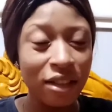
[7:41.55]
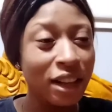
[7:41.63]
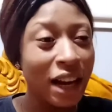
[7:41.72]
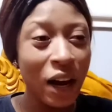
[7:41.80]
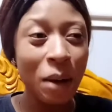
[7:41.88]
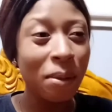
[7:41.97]

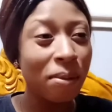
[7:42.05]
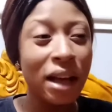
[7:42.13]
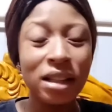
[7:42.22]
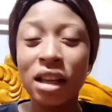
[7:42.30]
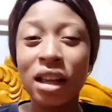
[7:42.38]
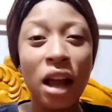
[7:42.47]
Now I'm
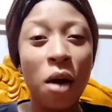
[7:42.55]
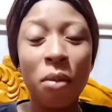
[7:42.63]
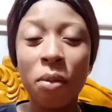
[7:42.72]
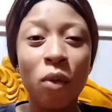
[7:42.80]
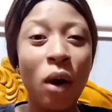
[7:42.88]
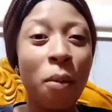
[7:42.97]
like taking like
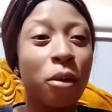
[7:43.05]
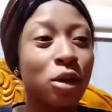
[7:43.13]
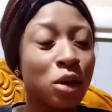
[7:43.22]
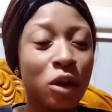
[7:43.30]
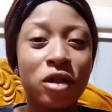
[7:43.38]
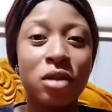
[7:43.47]
maybe one
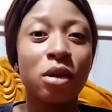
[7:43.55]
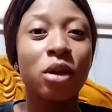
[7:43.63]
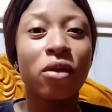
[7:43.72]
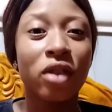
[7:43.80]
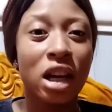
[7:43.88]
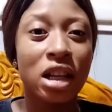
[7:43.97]
bottle of
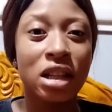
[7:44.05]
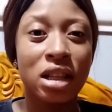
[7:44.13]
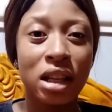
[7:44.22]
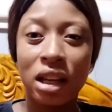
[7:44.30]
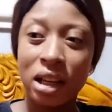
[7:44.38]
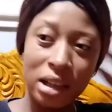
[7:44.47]
Smirnoff Ice.
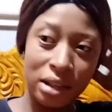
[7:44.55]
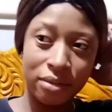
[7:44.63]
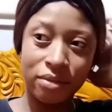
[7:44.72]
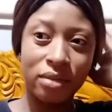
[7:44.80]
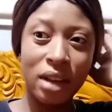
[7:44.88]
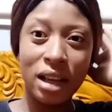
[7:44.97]

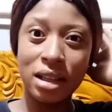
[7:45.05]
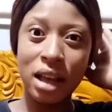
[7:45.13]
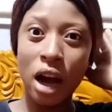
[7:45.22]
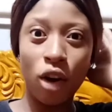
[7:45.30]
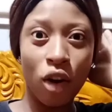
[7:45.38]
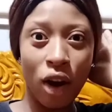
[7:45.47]
That's
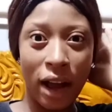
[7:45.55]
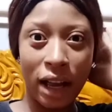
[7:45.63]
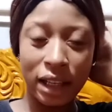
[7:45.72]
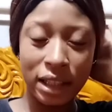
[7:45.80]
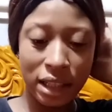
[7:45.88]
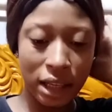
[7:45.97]
the alcohol I
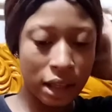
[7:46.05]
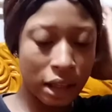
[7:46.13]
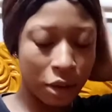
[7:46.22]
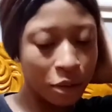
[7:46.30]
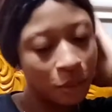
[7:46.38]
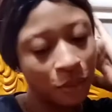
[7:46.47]
can take now.